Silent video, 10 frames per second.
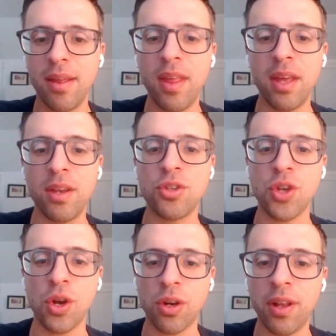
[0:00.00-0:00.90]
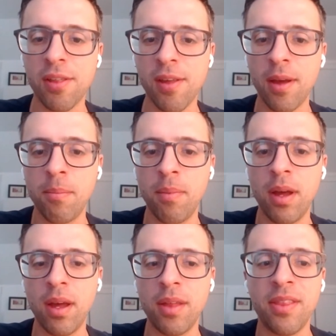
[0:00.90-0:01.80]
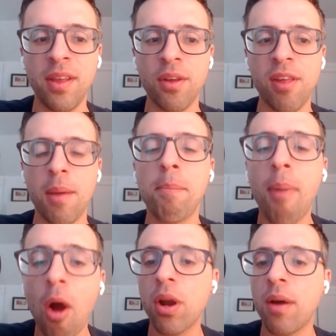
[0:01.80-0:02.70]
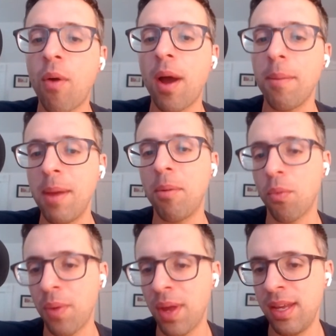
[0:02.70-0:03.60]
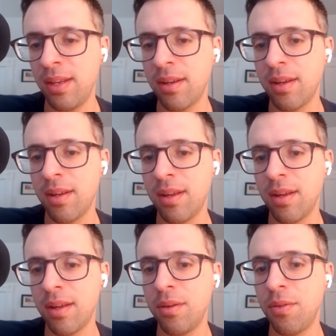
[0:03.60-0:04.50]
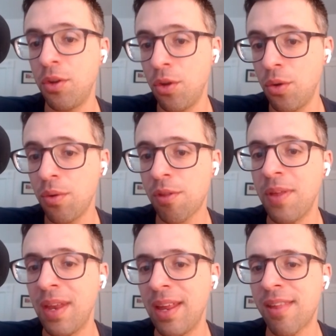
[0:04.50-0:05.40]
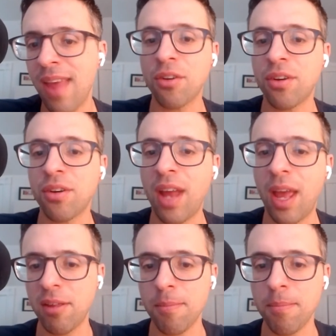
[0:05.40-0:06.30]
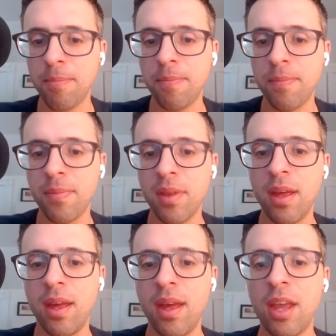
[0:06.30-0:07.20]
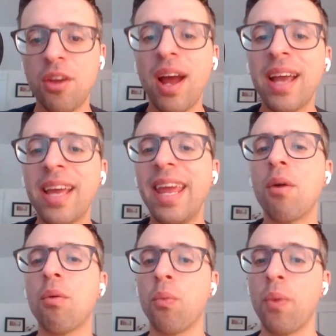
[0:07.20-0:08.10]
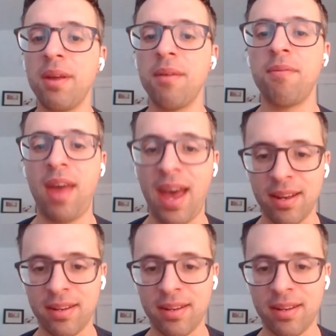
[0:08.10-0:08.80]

that journalism that there is a part of why people read the news that is entertainment and hobbyism. You're not going to get rid of that